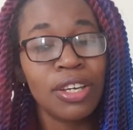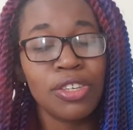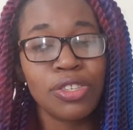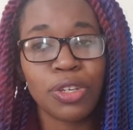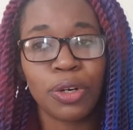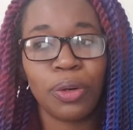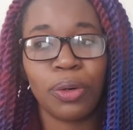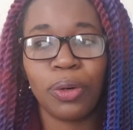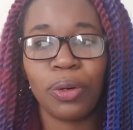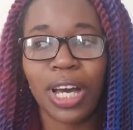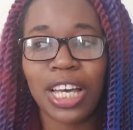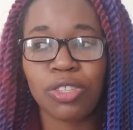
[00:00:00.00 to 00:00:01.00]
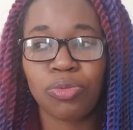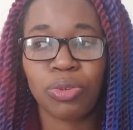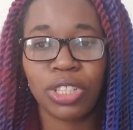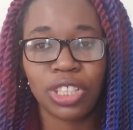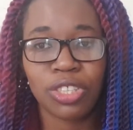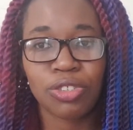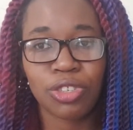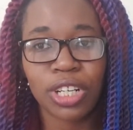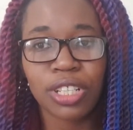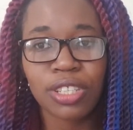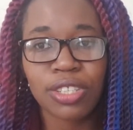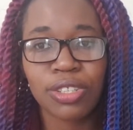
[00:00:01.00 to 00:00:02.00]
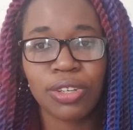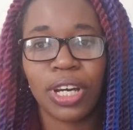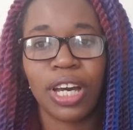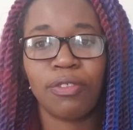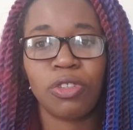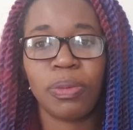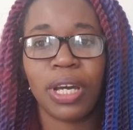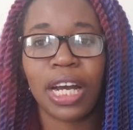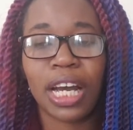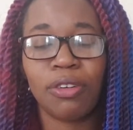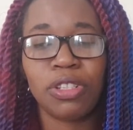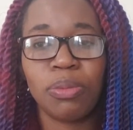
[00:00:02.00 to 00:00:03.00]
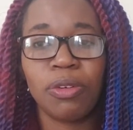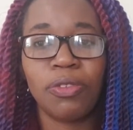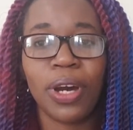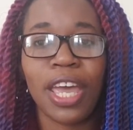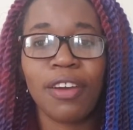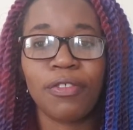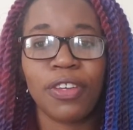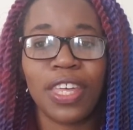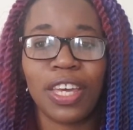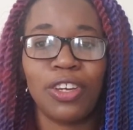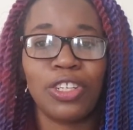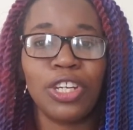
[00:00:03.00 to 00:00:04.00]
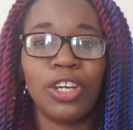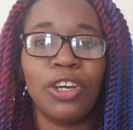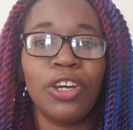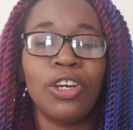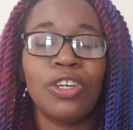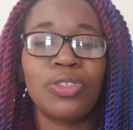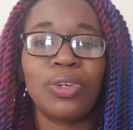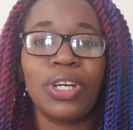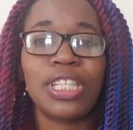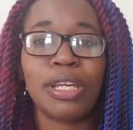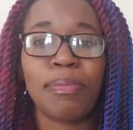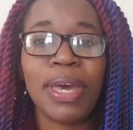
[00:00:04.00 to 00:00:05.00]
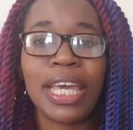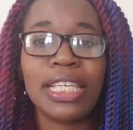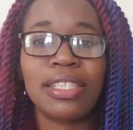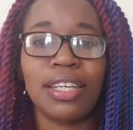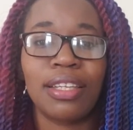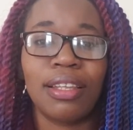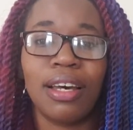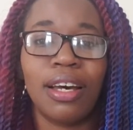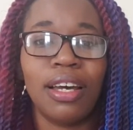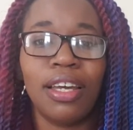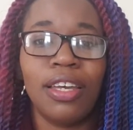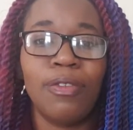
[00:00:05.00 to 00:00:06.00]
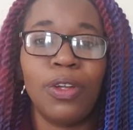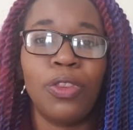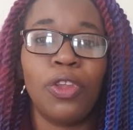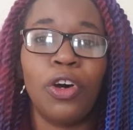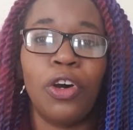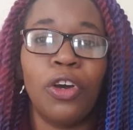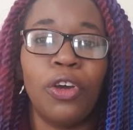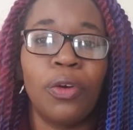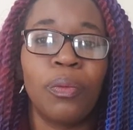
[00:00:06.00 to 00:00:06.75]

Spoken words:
So as registrants, you have to be accountable for everything you do. So it's amazing that even though